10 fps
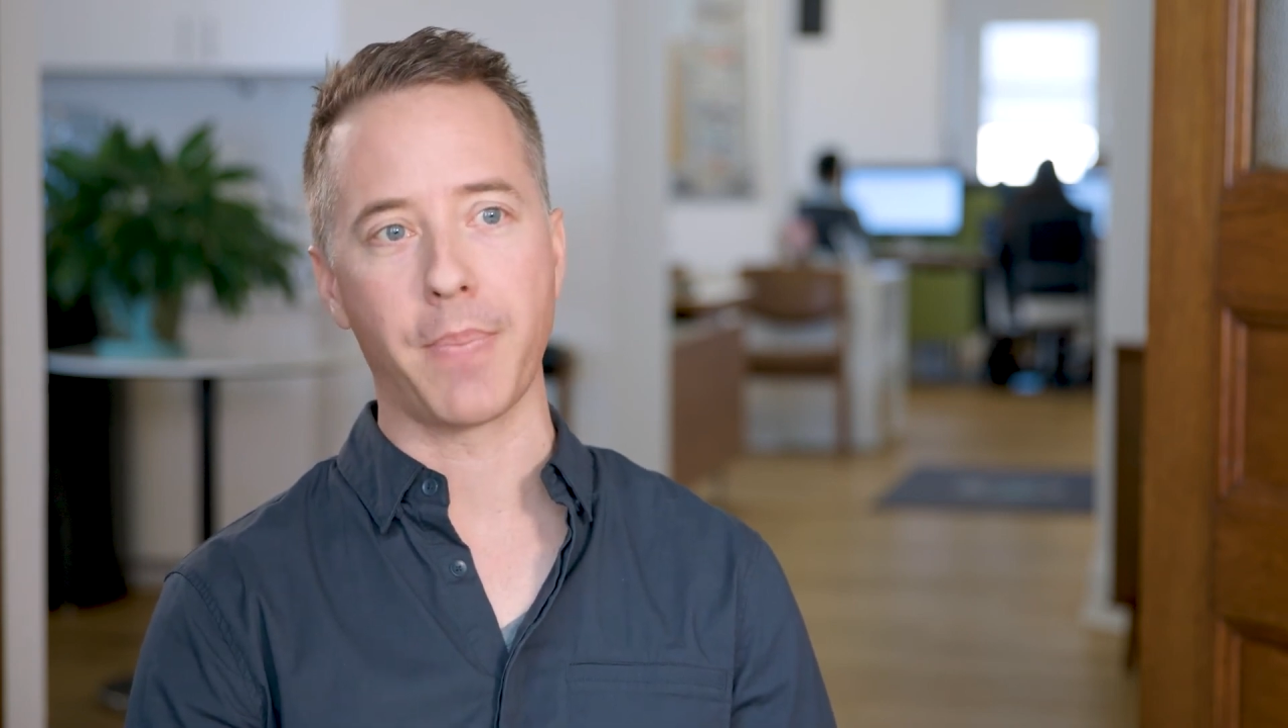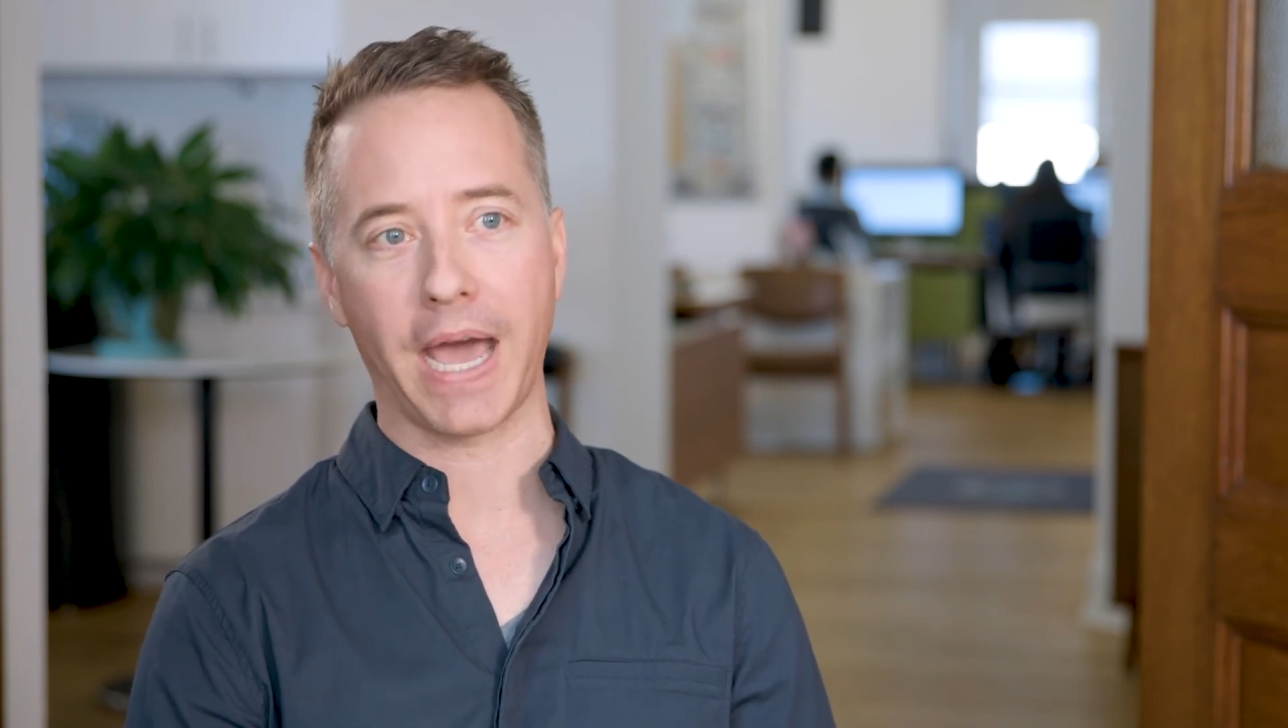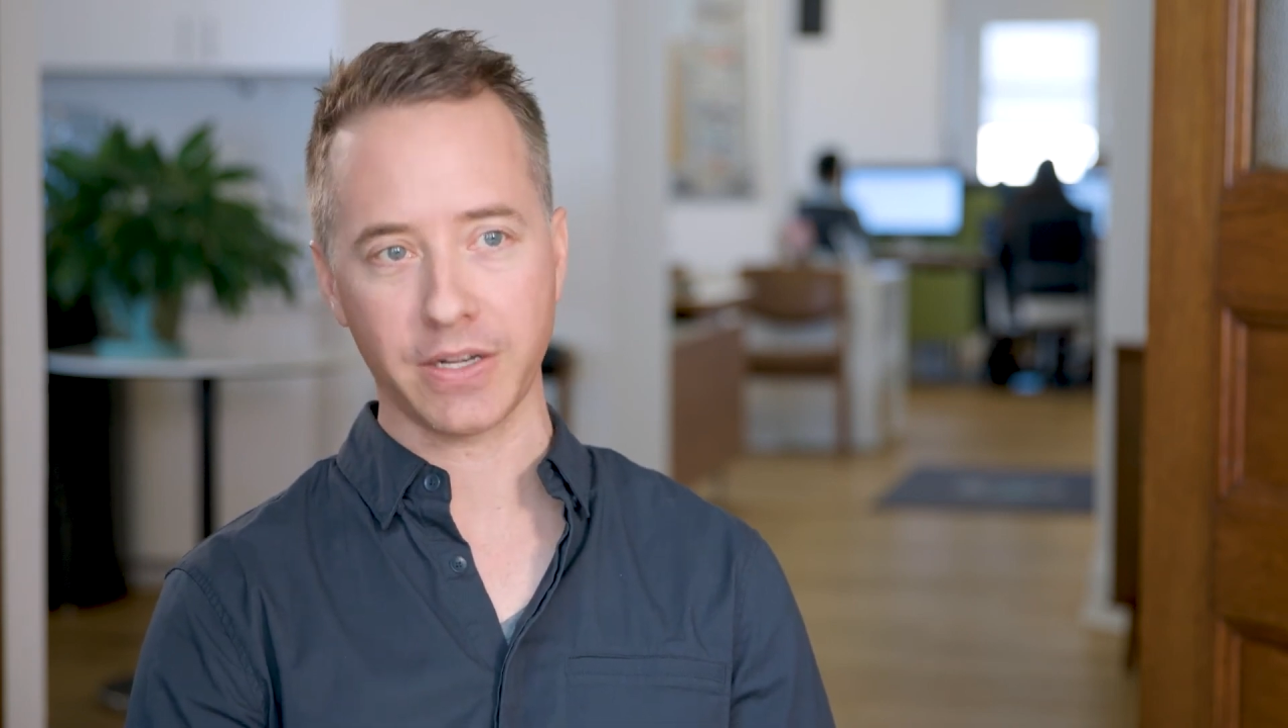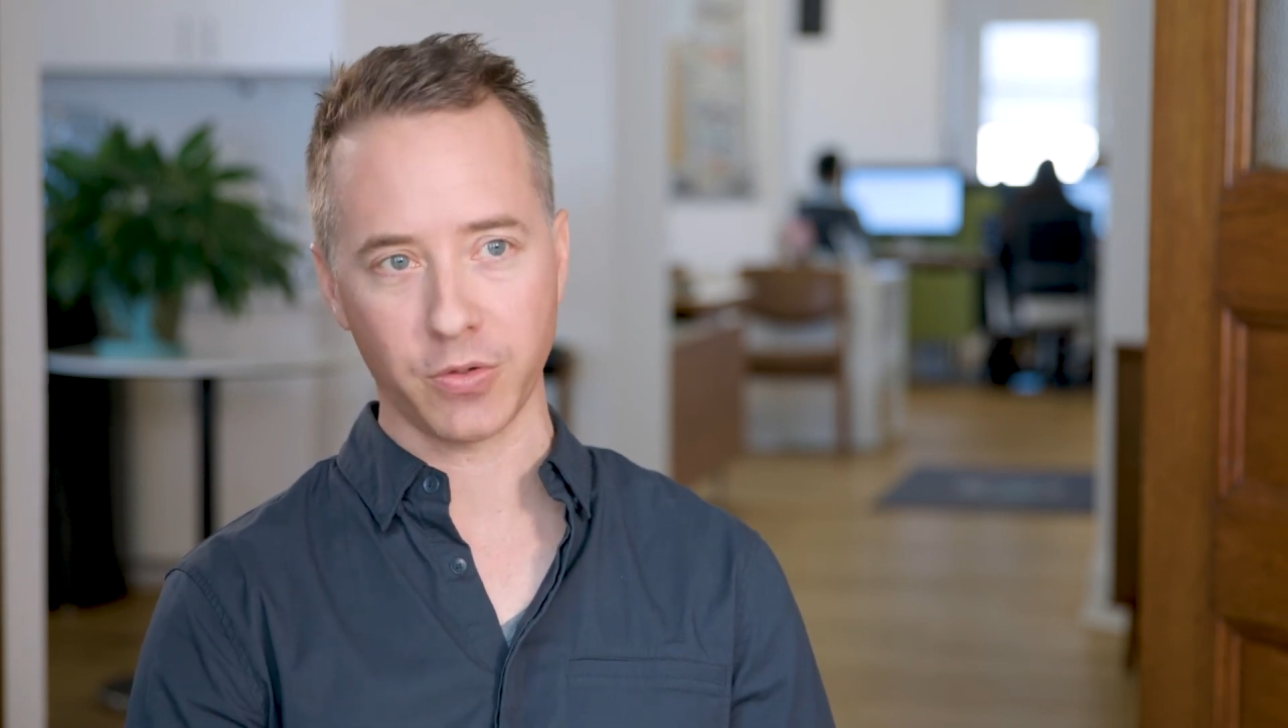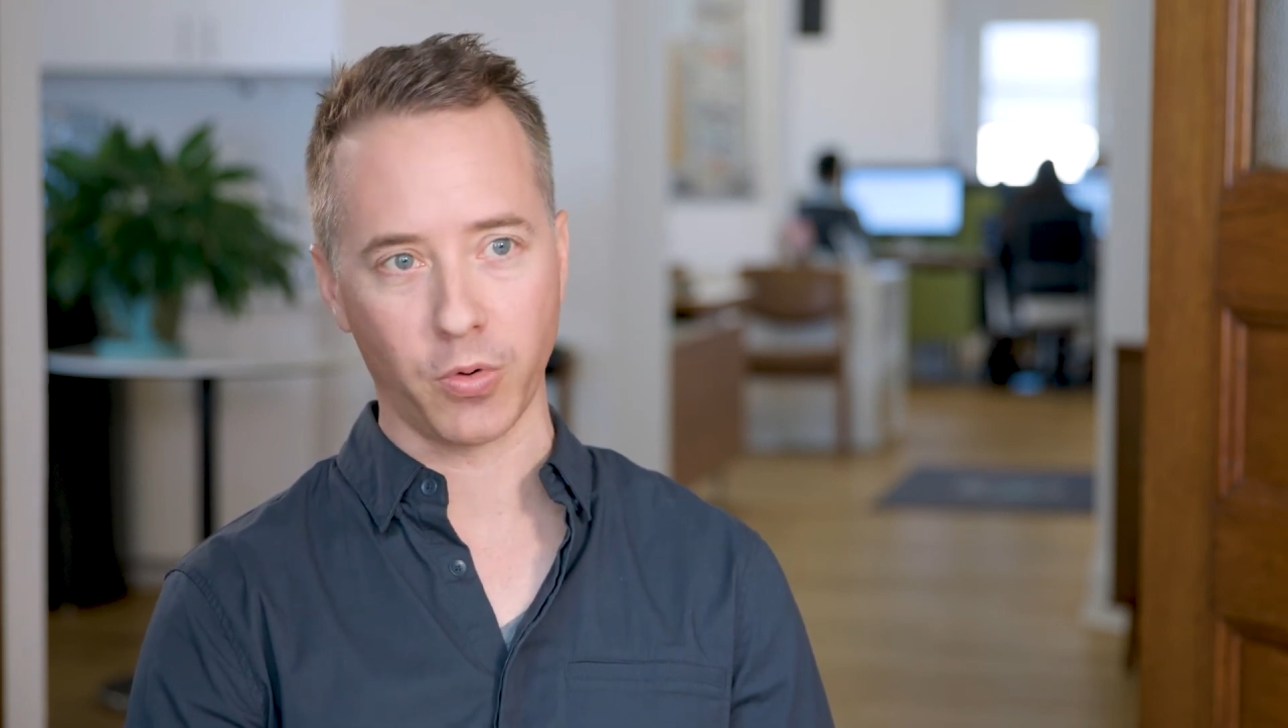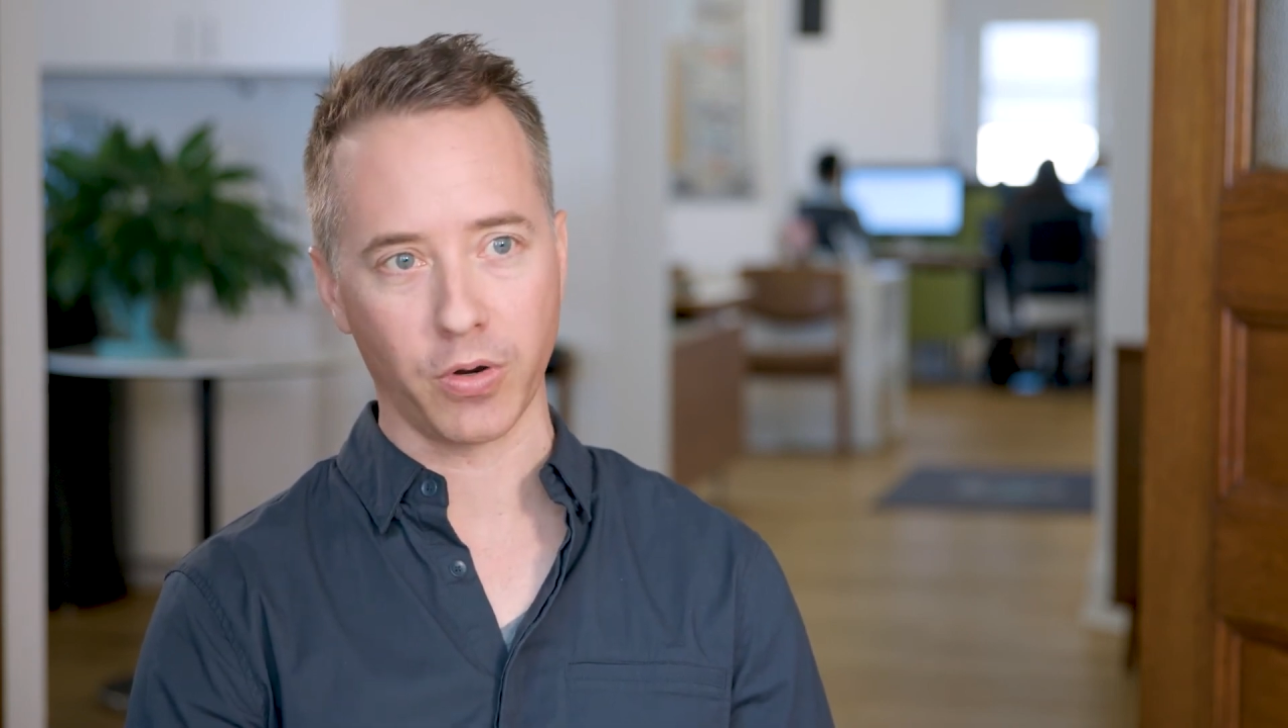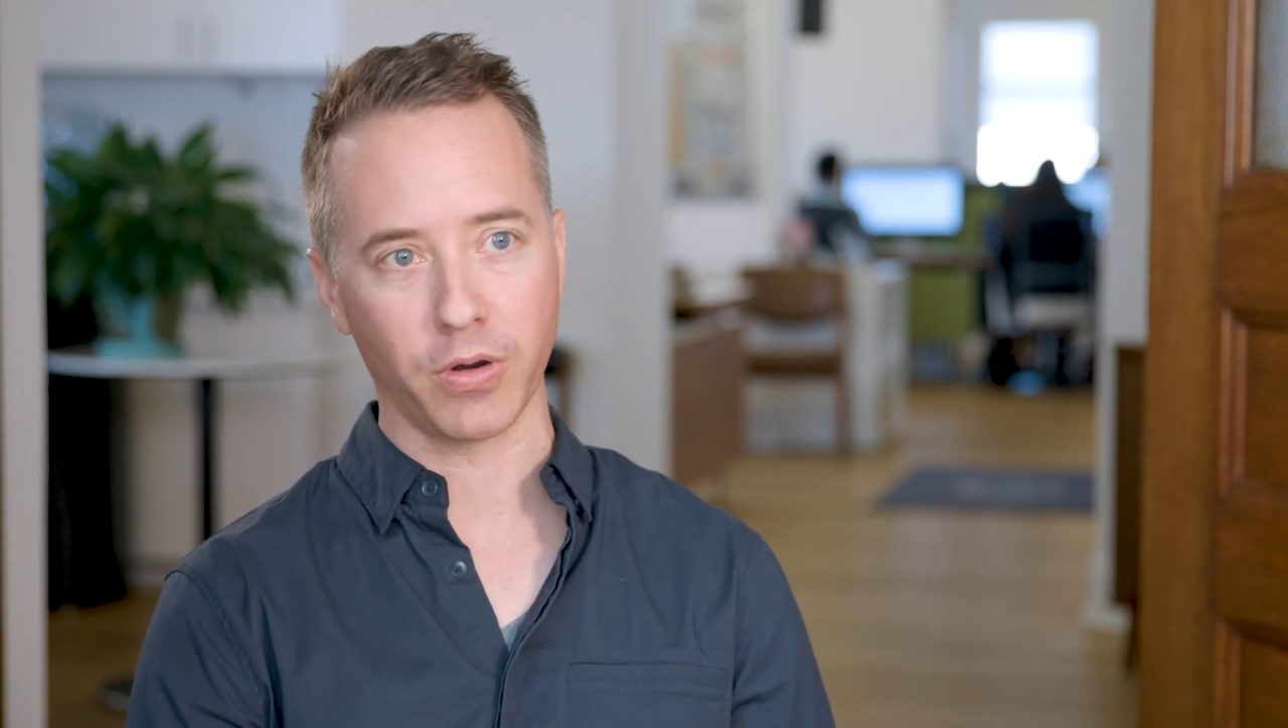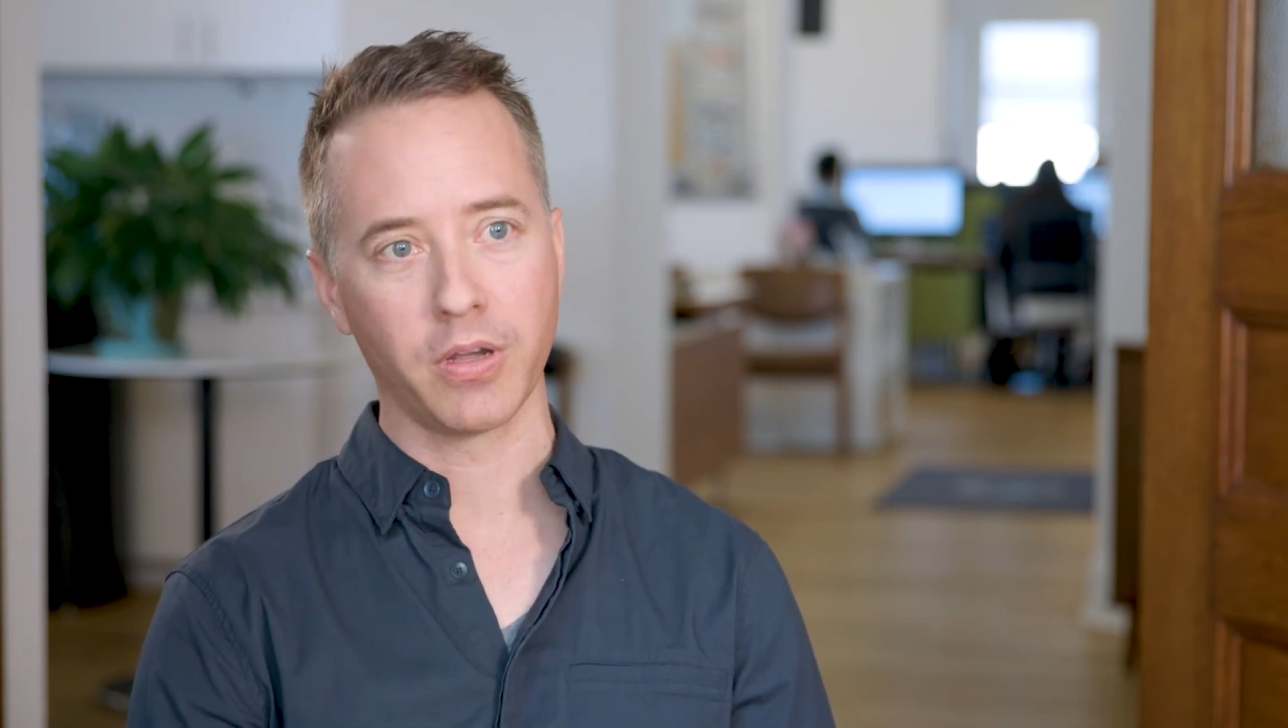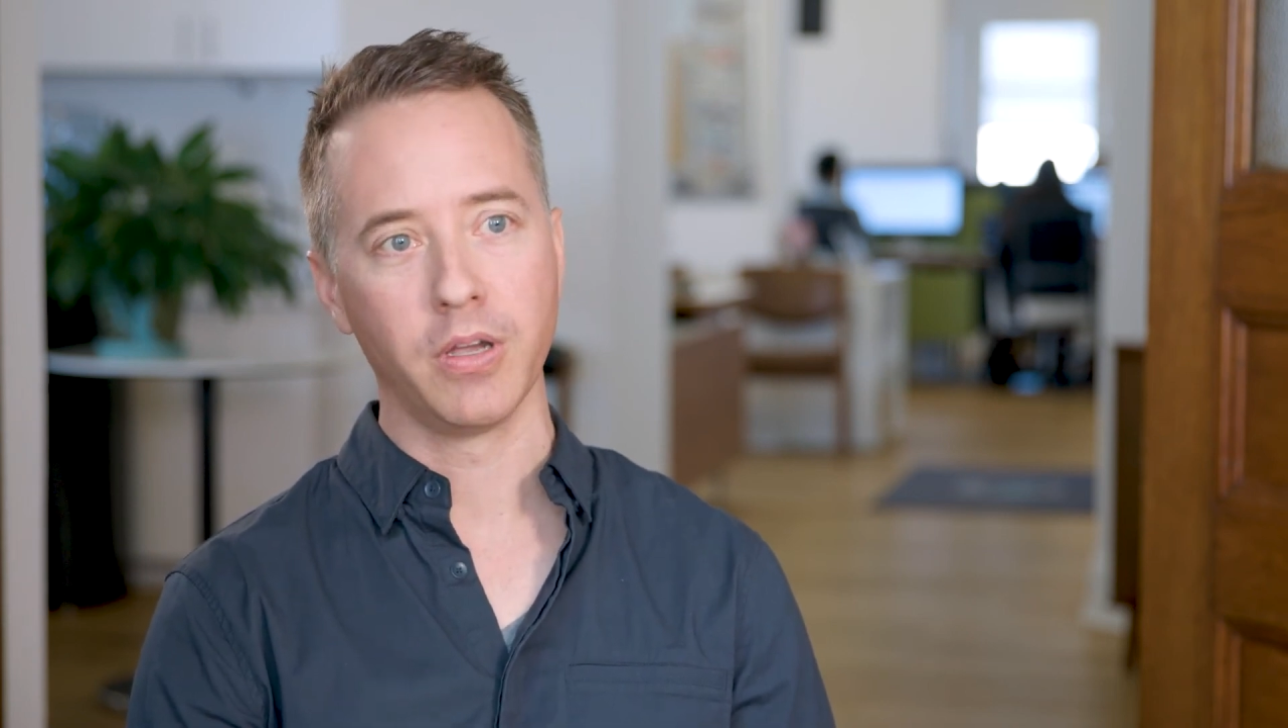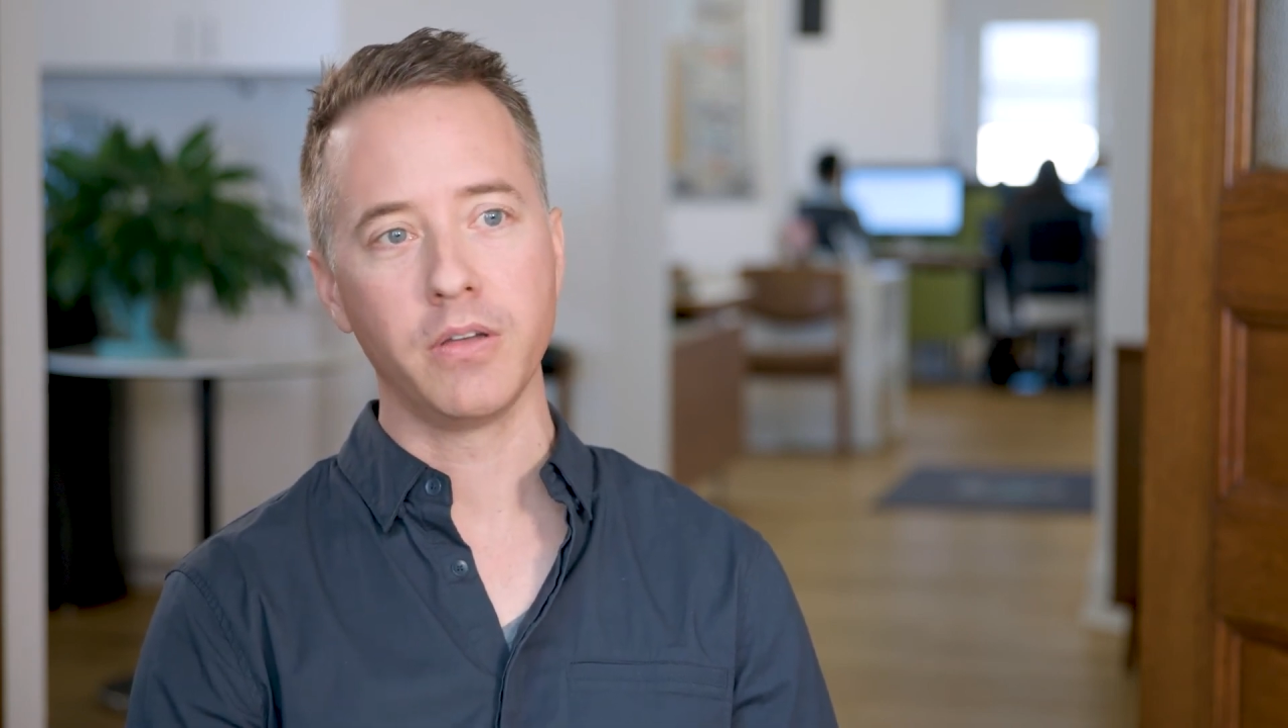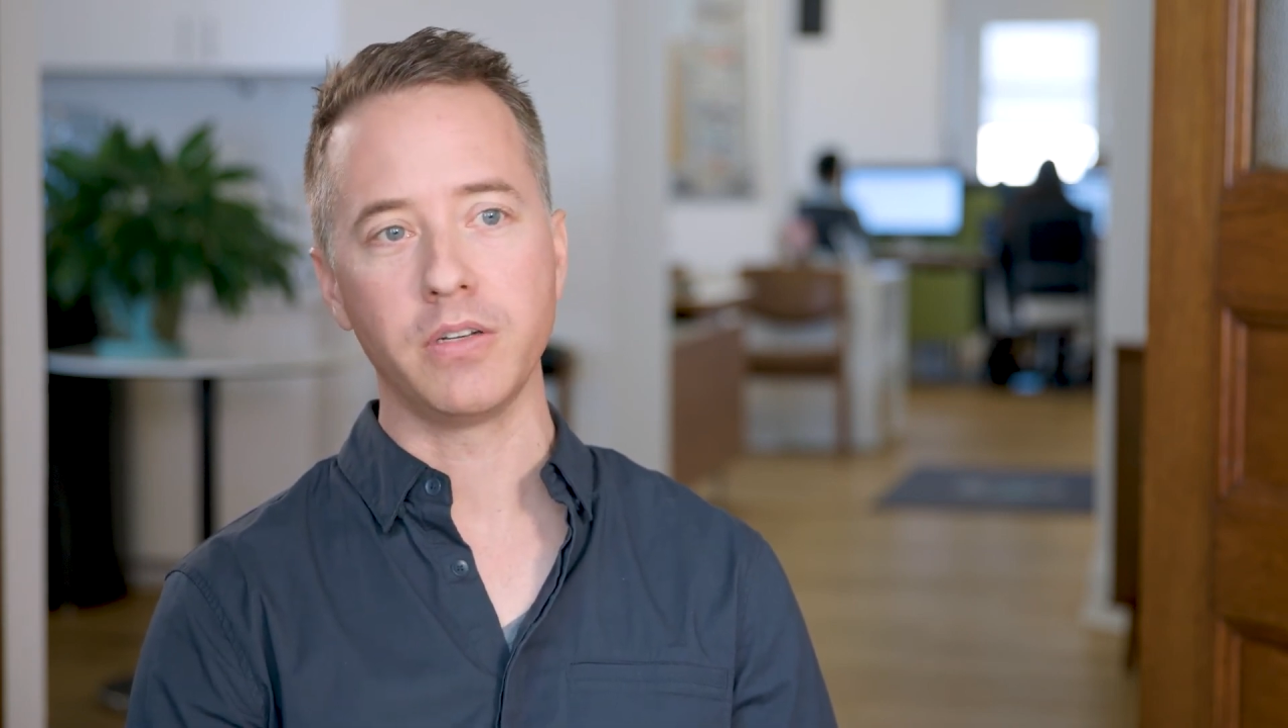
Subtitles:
back to work